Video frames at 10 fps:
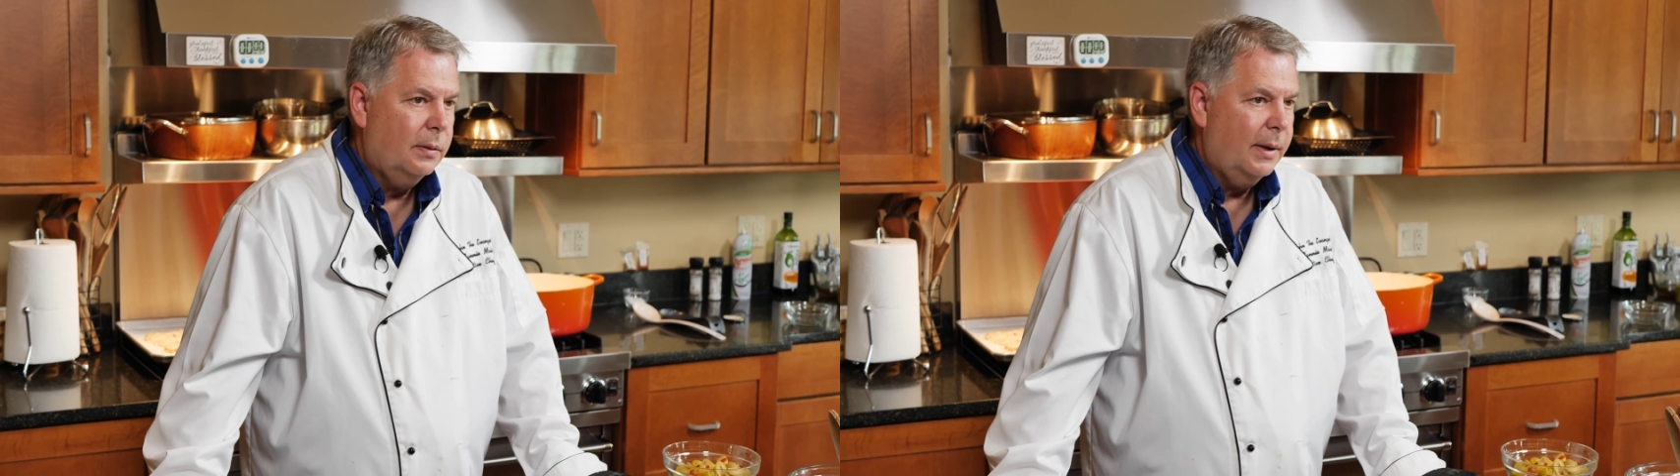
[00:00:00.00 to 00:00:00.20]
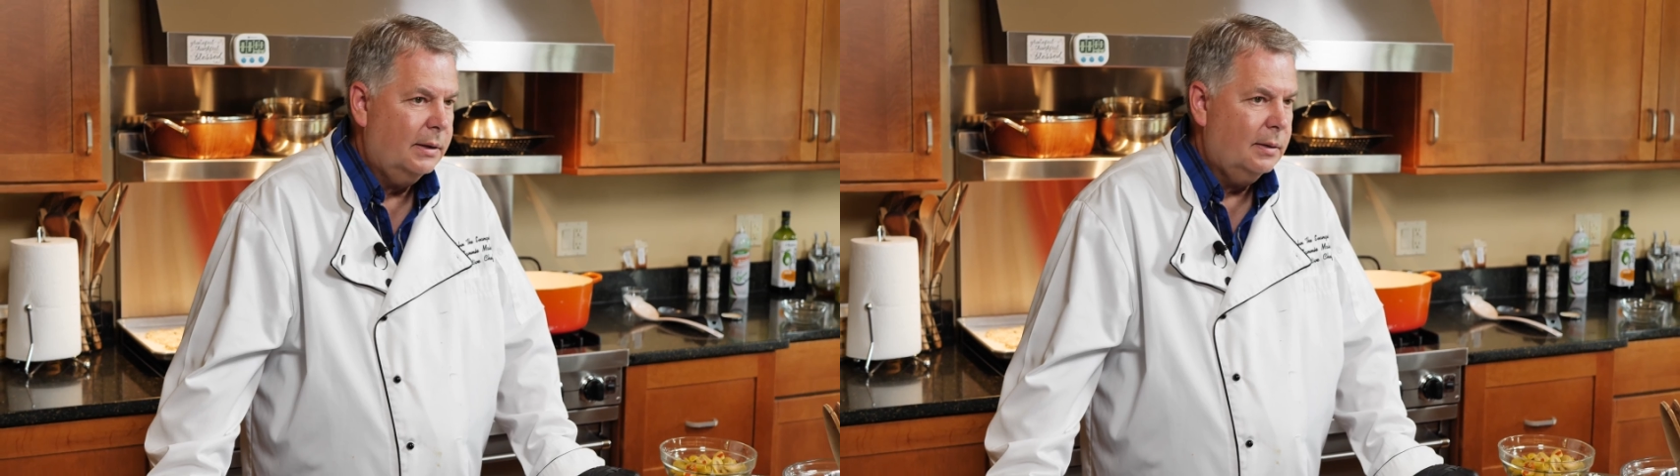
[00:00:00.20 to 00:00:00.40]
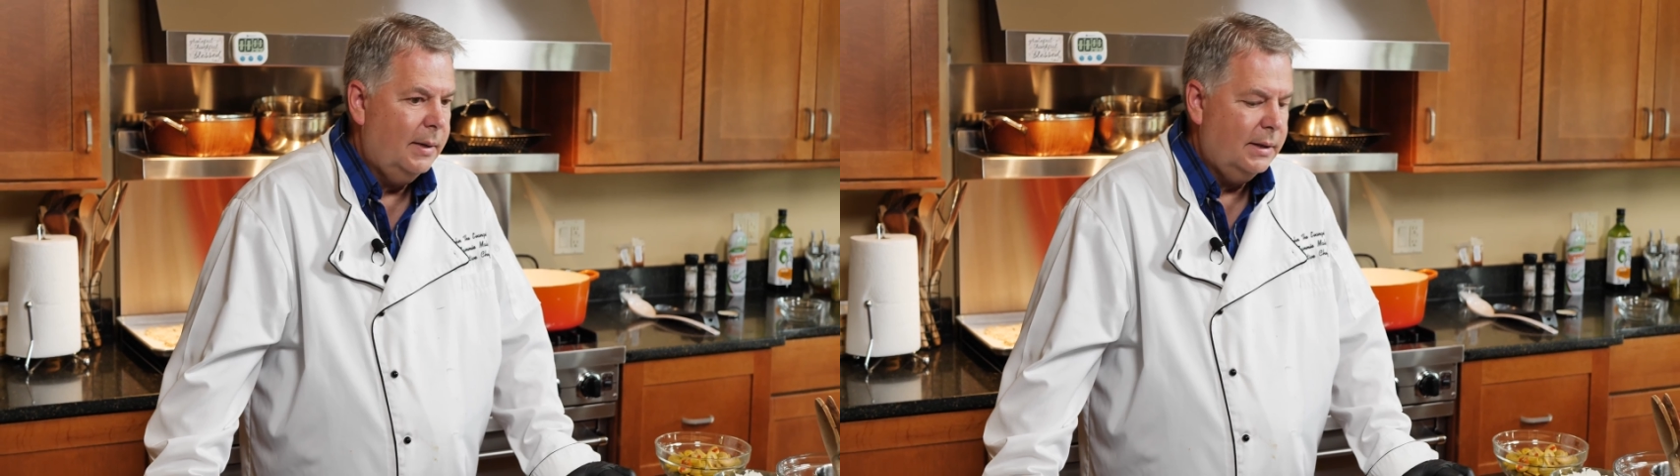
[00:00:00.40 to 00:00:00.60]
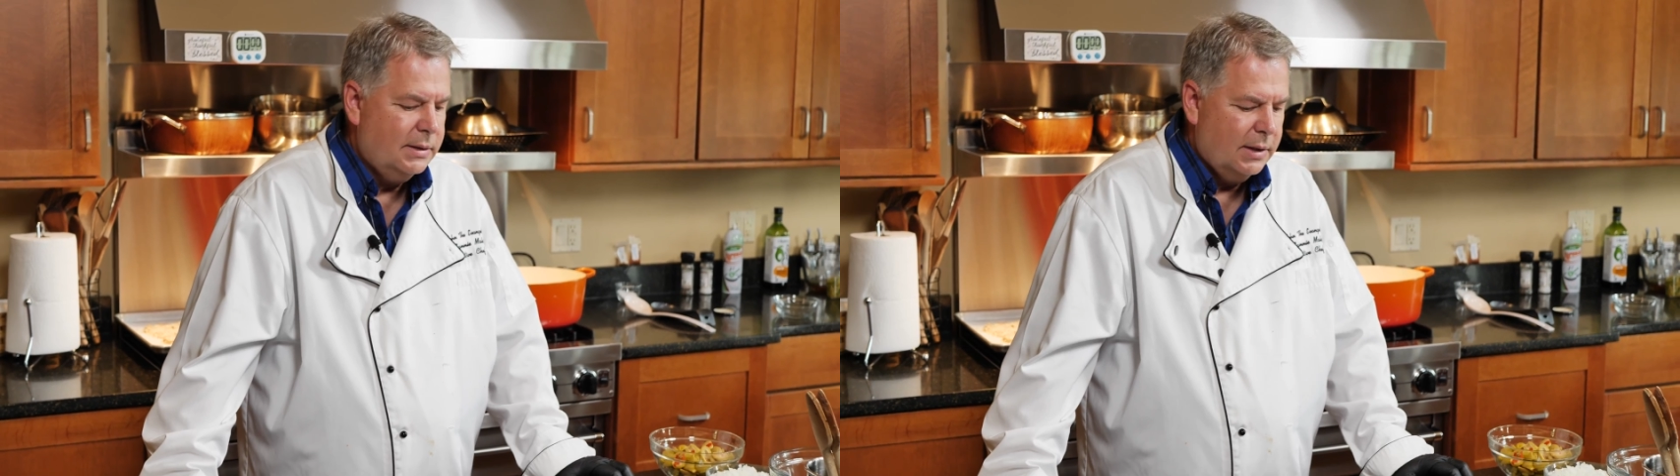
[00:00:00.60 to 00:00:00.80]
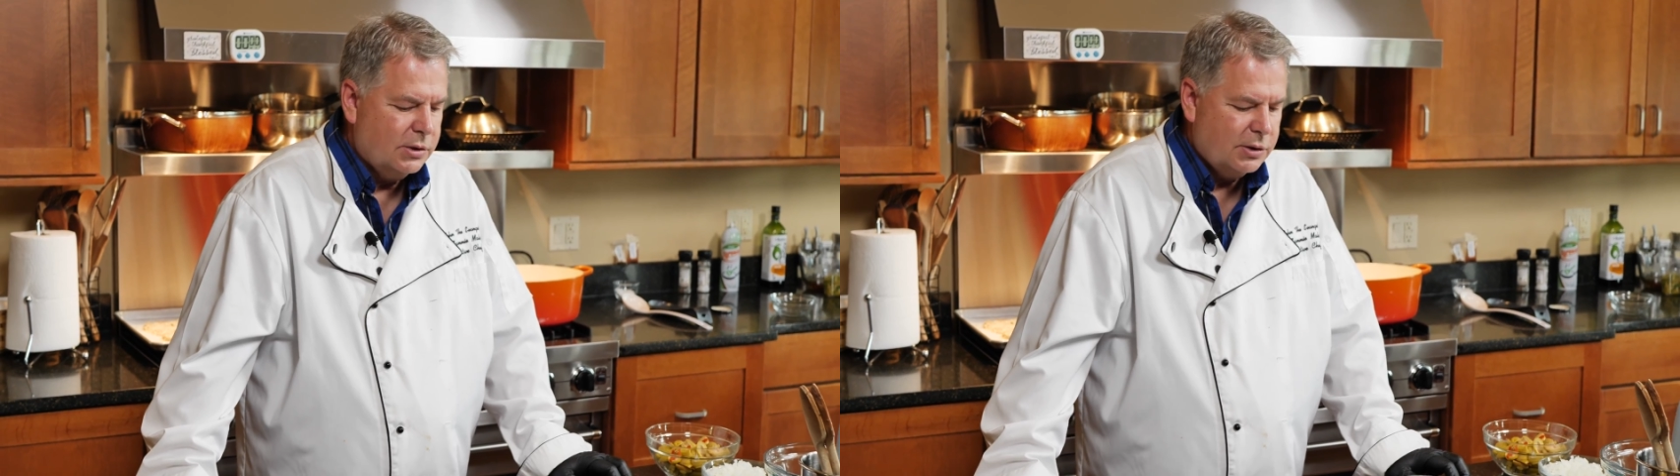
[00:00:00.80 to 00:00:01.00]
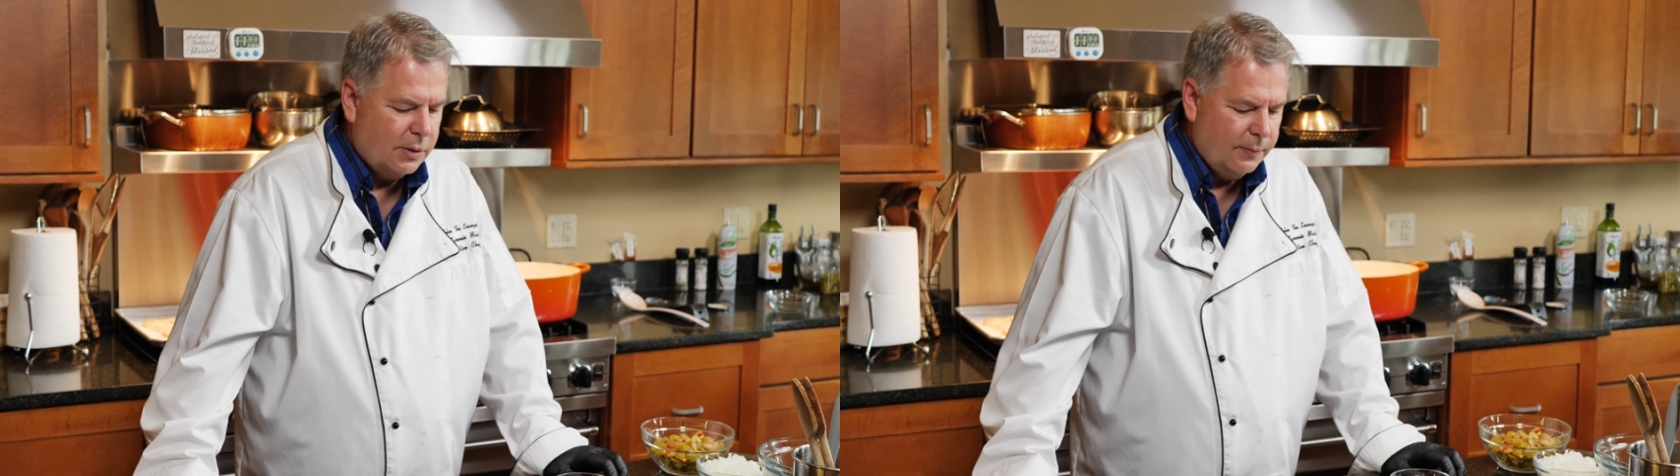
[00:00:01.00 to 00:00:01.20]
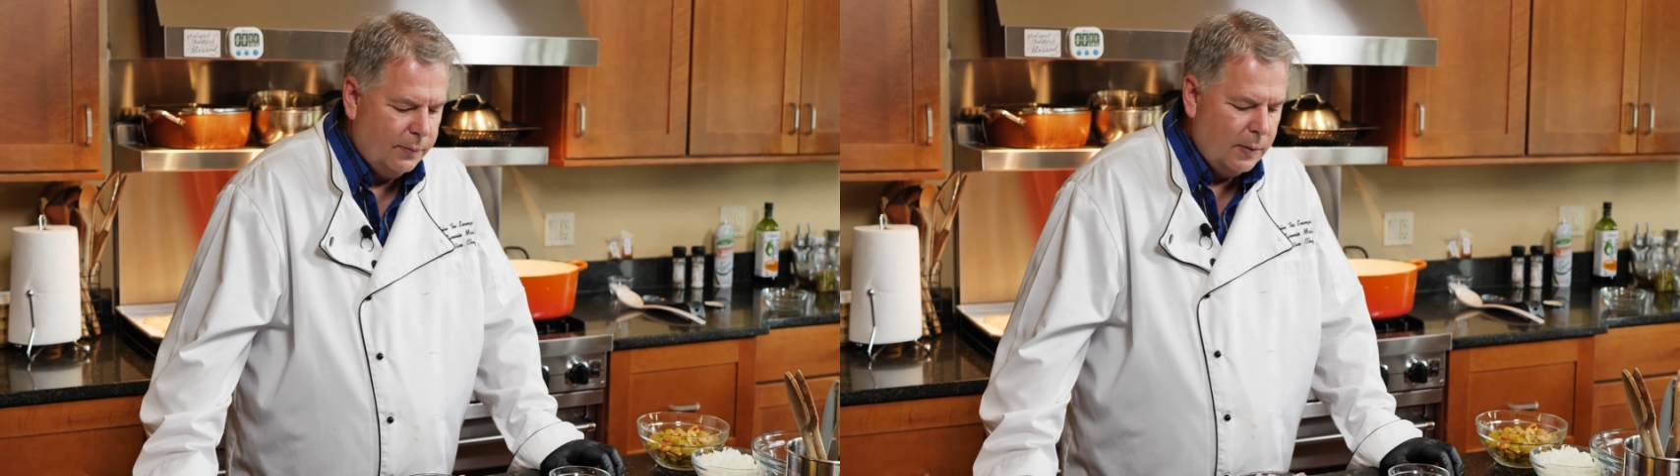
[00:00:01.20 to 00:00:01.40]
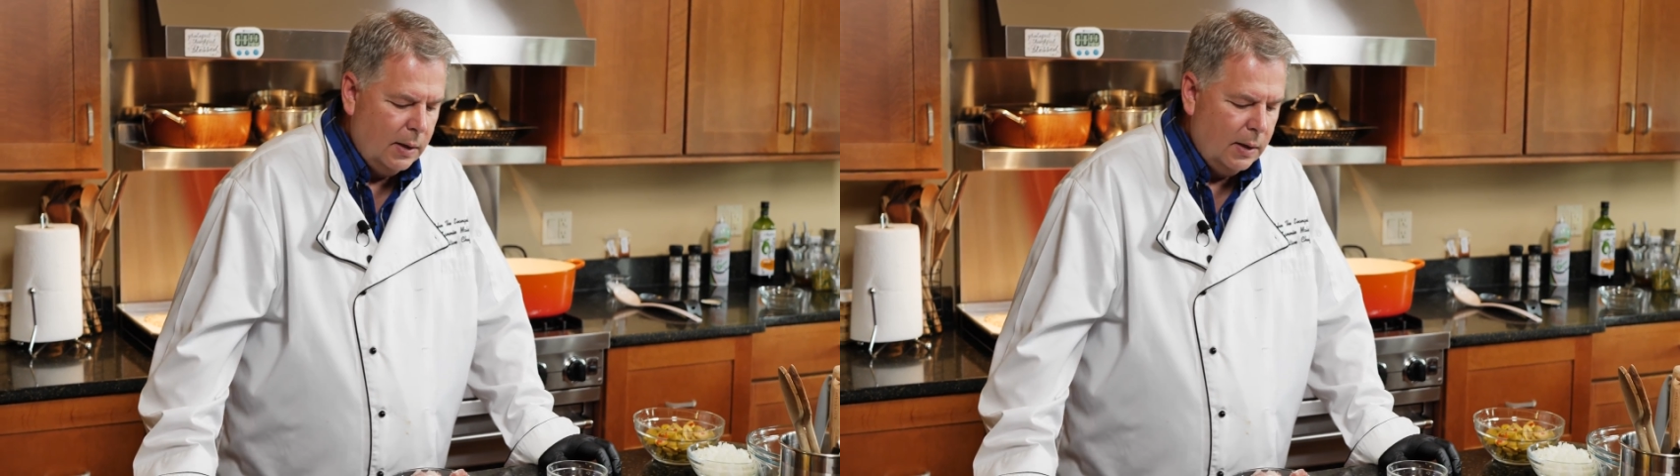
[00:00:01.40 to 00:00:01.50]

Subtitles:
and make the main dish. So